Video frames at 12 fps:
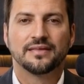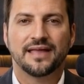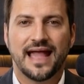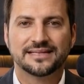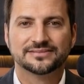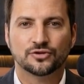
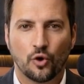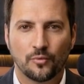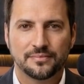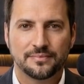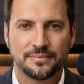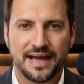that's
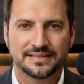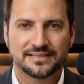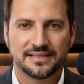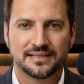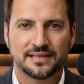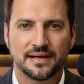corporate backed
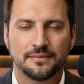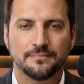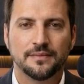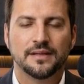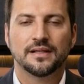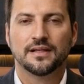
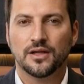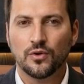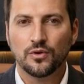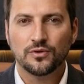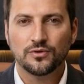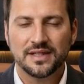income,
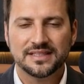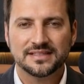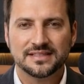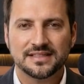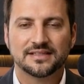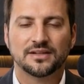lower
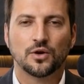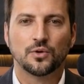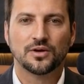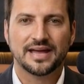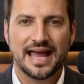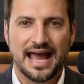risk,
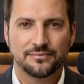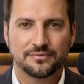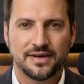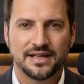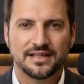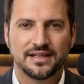lower cap
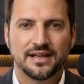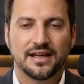rate.